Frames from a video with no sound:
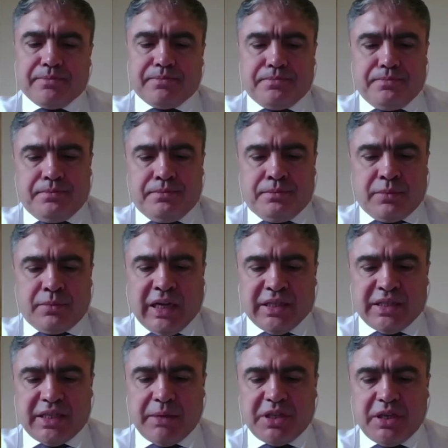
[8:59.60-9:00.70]
Achieving
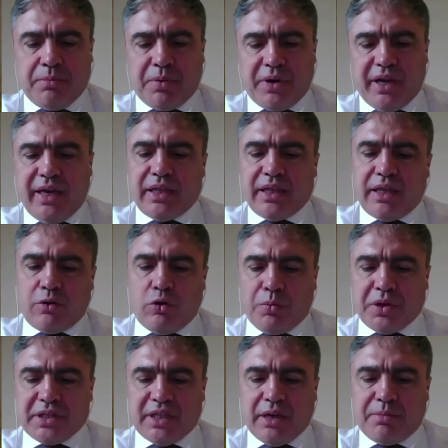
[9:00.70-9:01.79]
synergy and
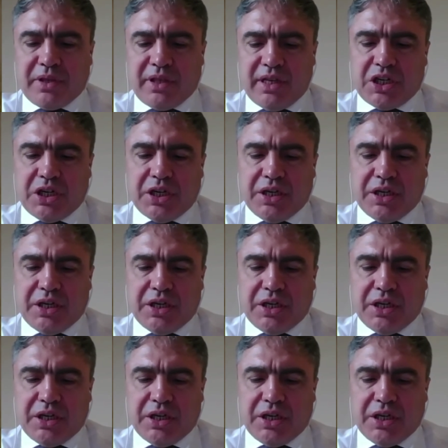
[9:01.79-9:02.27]
comprehensive